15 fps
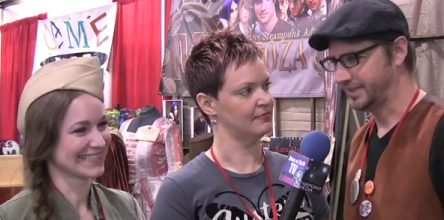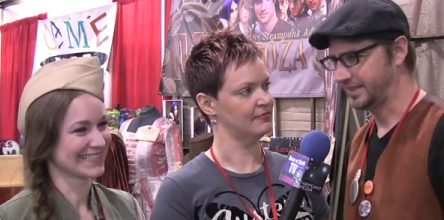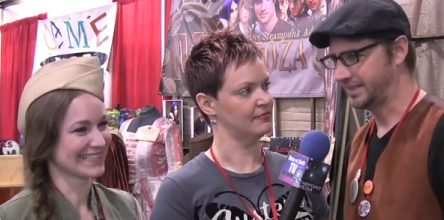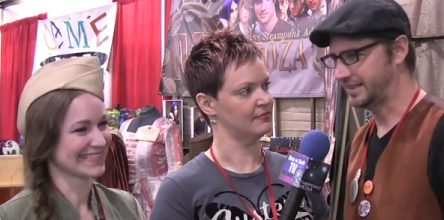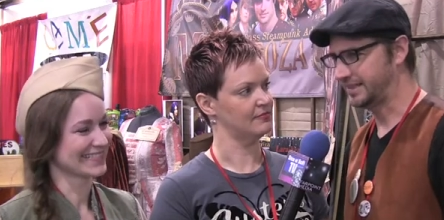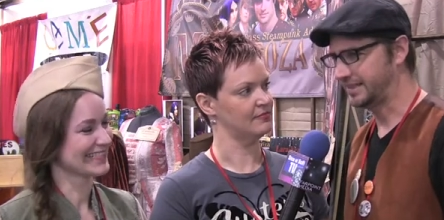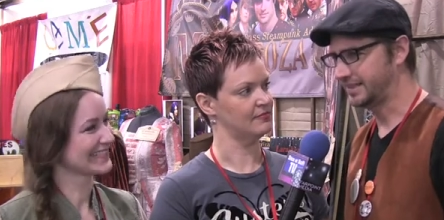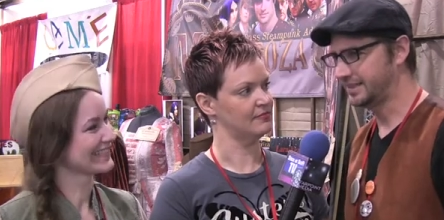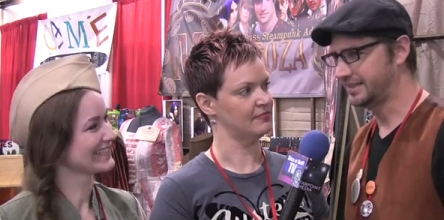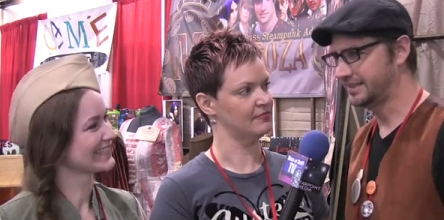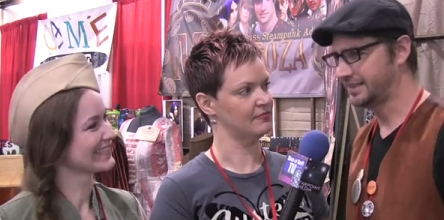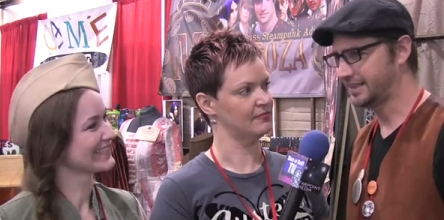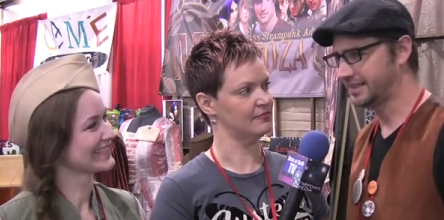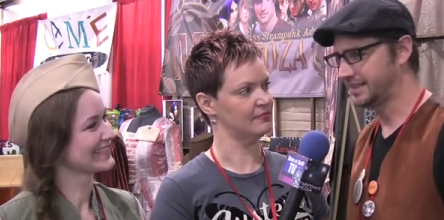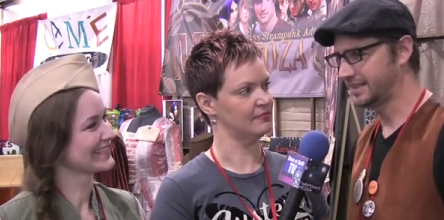
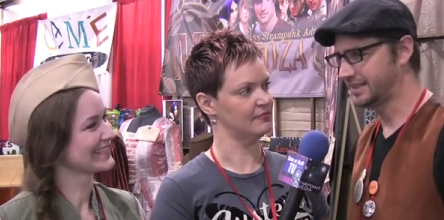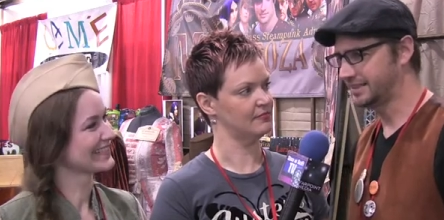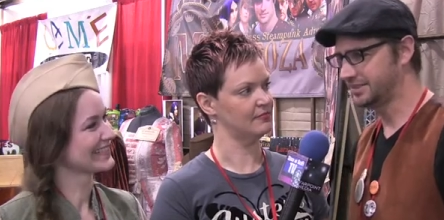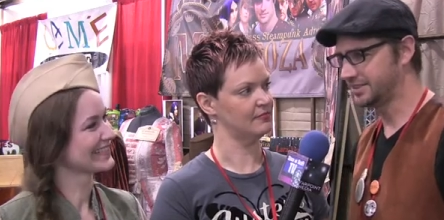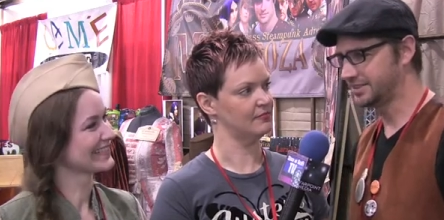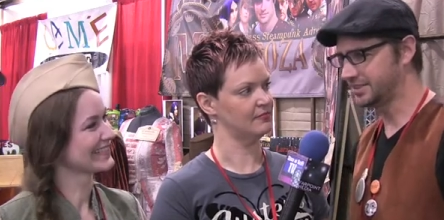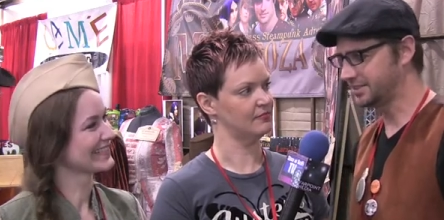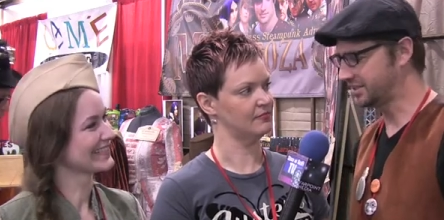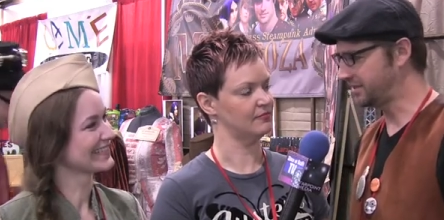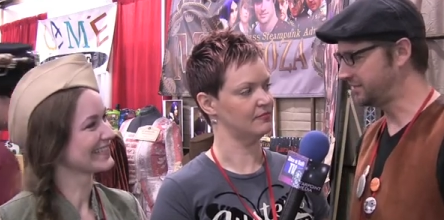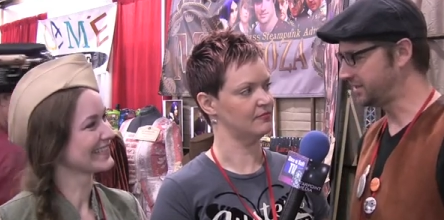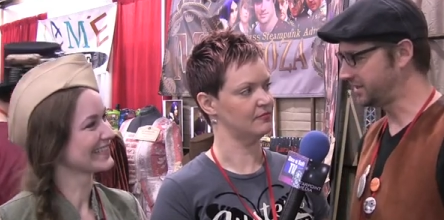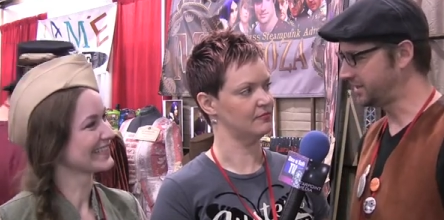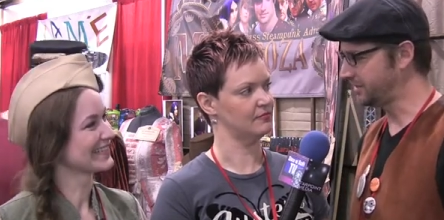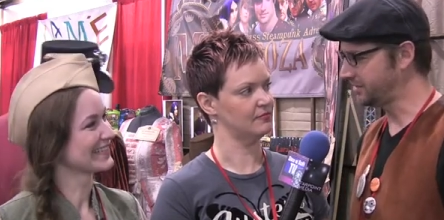Speaker 1: and uh, just
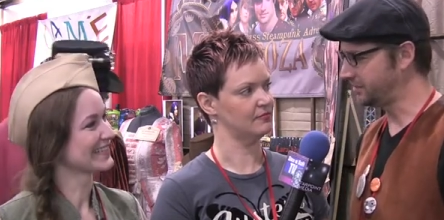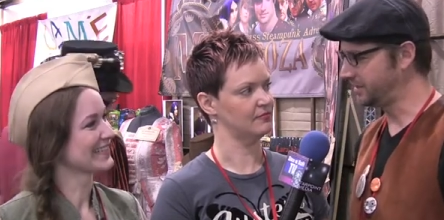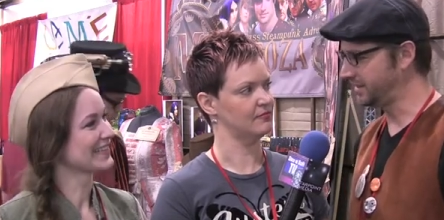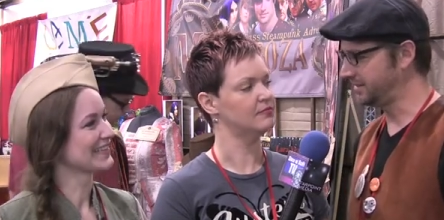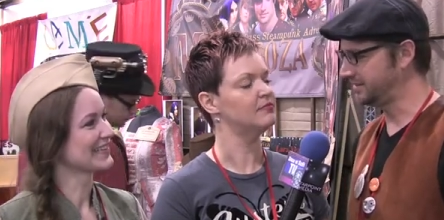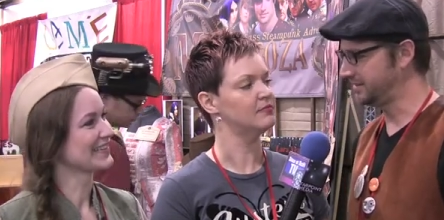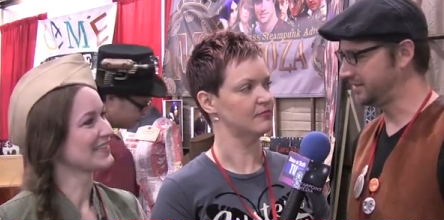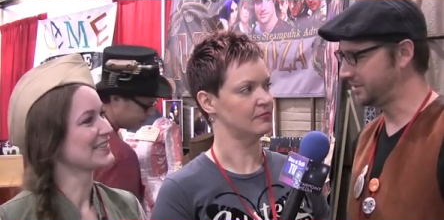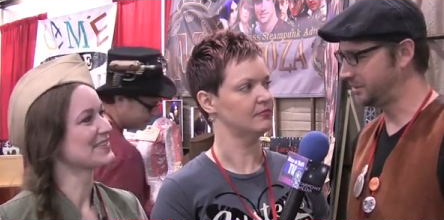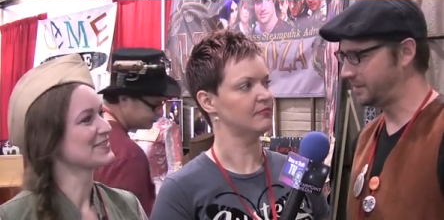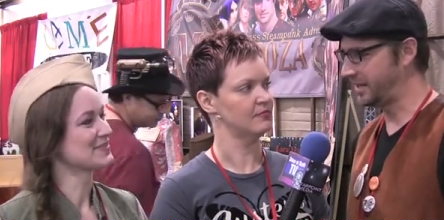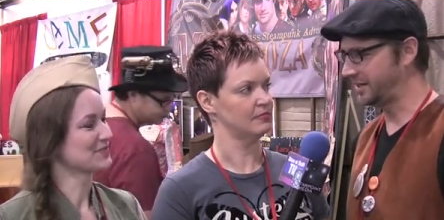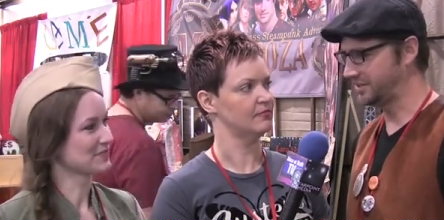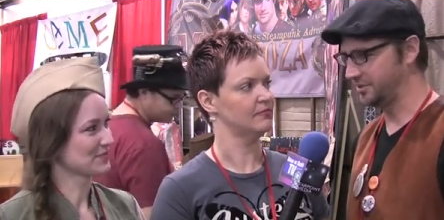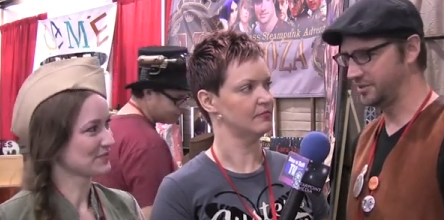discovered along the way. I go
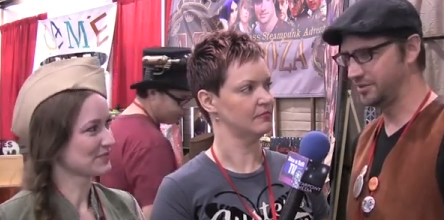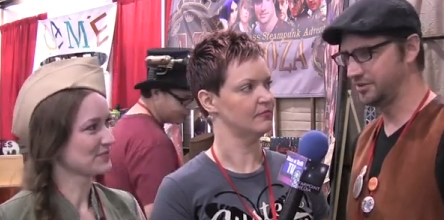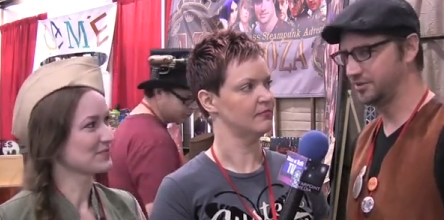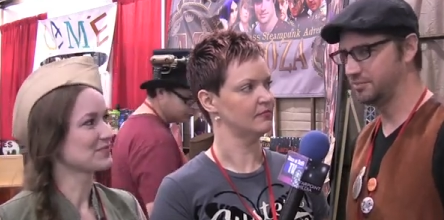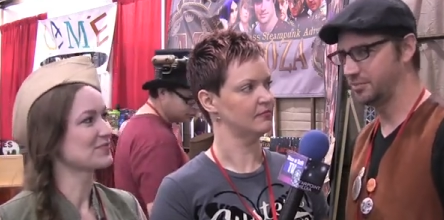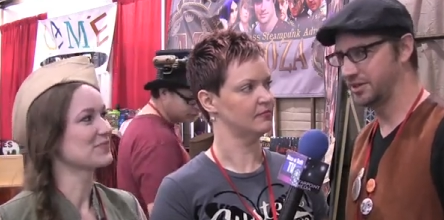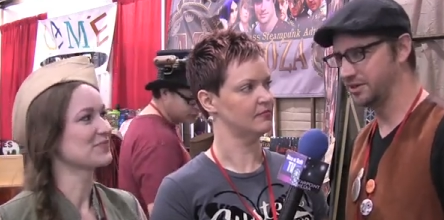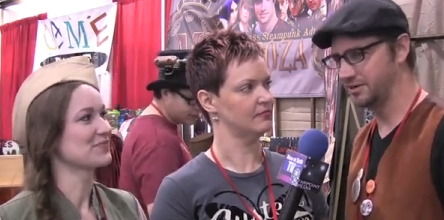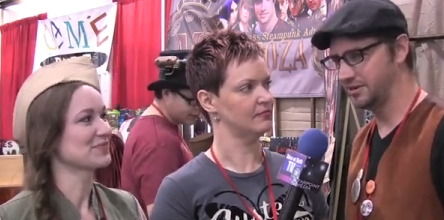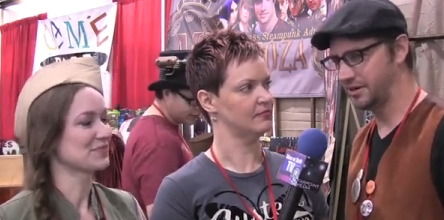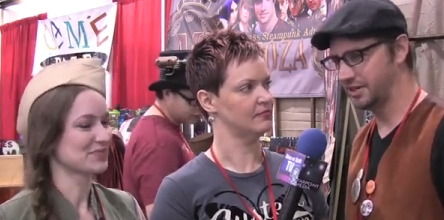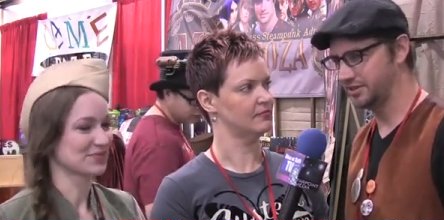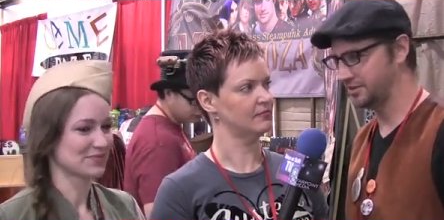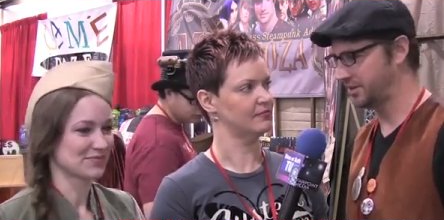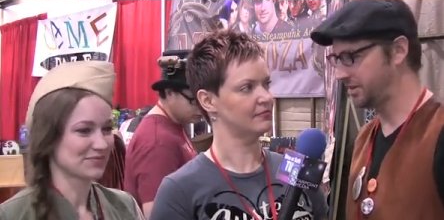back to Earth, bring across a